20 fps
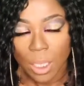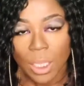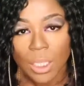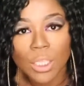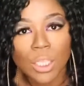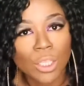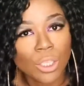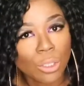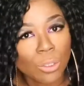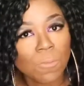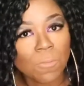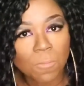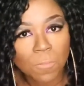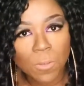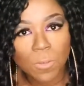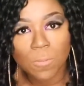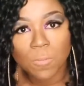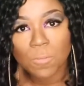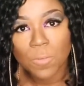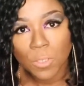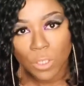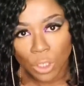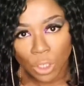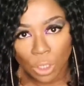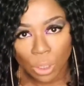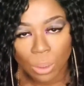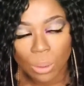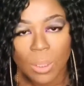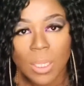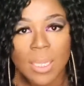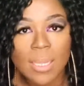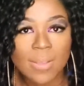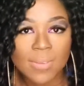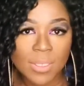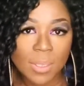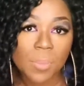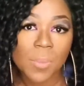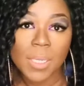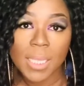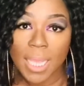that you feel for you, if
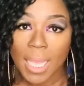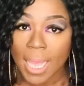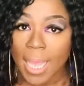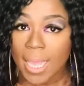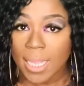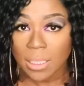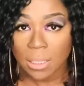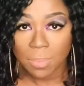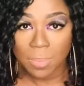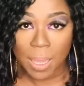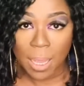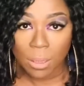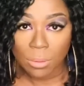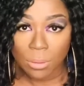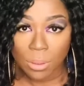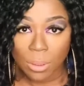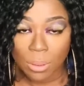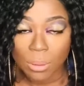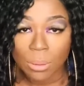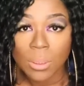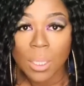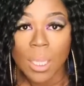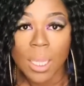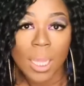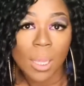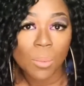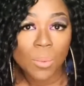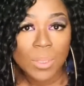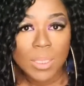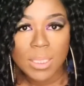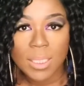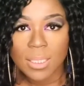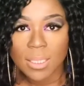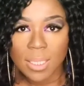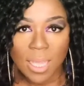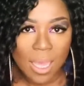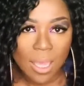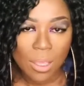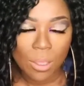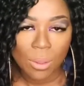someone cares about you and wants to
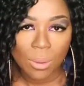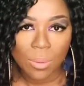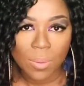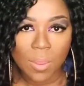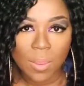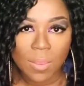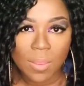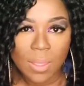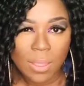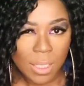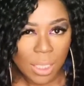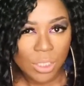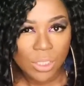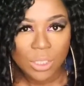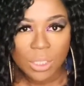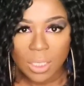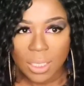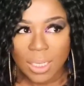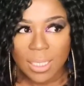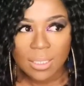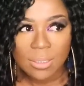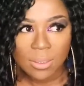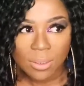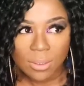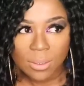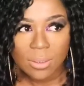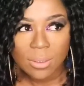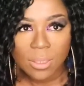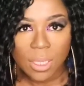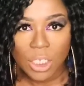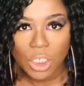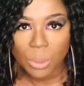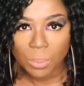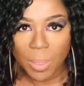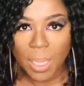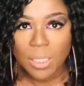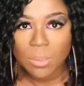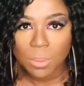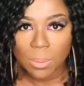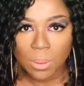date you, that they should at least touch
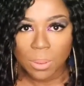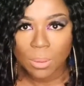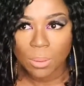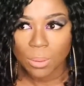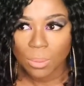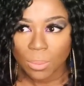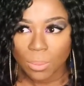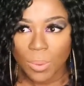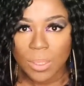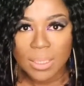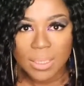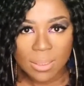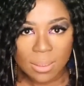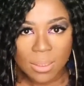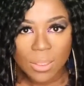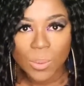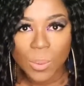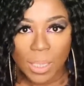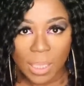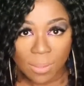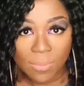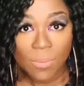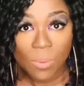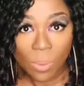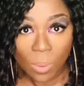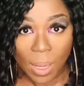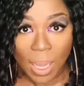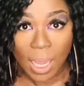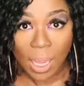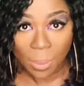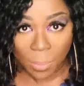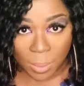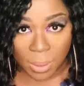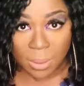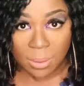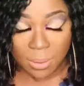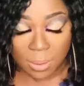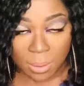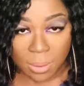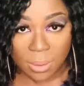base with you once in 24
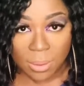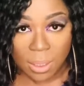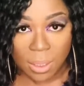hours,